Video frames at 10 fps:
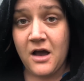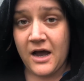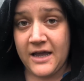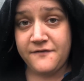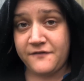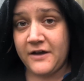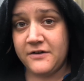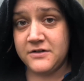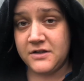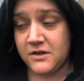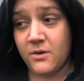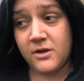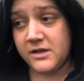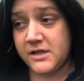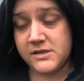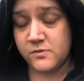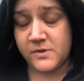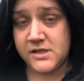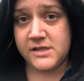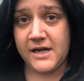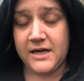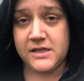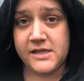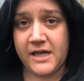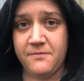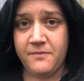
I have found that the quality is almost exactly the same,